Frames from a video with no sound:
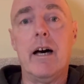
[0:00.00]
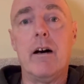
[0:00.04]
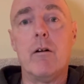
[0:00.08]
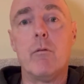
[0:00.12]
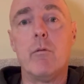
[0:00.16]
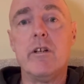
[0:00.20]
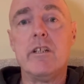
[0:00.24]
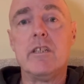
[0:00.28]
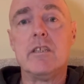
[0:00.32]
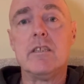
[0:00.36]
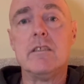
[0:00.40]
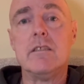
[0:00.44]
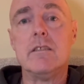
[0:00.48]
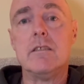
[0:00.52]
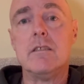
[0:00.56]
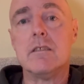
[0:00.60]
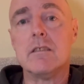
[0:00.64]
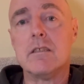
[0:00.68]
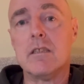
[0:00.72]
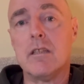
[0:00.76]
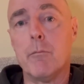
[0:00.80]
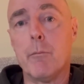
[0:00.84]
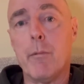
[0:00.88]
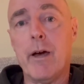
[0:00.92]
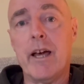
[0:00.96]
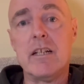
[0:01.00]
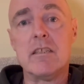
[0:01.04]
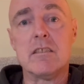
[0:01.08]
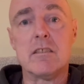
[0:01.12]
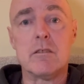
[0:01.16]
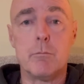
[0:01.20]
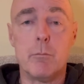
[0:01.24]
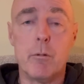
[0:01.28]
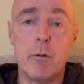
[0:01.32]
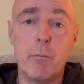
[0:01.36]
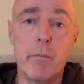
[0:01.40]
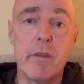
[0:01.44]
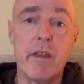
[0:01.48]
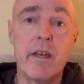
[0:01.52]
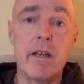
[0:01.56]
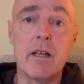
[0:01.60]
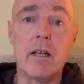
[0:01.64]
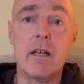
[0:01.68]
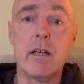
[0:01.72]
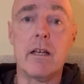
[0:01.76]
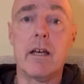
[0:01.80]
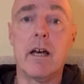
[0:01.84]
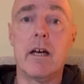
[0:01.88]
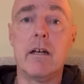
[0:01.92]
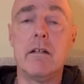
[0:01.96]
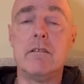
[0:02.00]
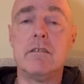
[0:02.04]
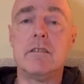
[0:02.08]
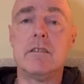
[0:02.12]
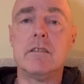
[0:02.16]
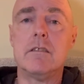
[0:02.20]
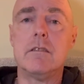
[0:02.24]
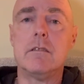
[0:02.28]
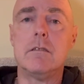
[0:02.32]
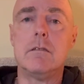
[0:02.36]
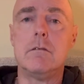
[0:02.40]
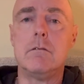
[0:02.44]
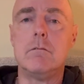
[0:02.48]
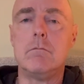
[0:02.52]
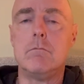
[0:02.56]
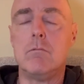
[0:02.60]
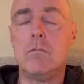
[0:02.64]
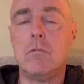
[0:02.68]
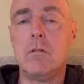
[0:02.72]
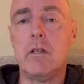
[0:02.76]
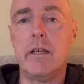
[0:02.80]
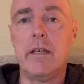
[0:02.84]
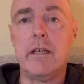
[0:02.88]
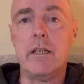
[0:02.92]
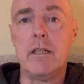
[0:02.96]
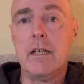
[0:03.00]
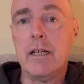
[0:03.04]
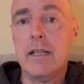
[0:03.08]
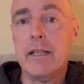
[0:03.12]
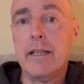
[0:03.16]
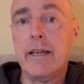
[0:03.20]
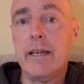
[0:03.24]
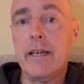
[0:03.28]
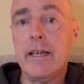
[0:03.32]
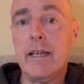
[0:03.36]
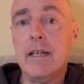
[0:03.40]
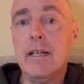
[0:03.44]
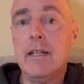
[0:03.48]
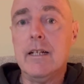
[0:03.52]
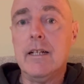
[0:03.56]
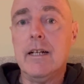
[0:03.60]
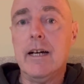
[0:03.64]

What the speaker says: which is the maximum they can go to legally.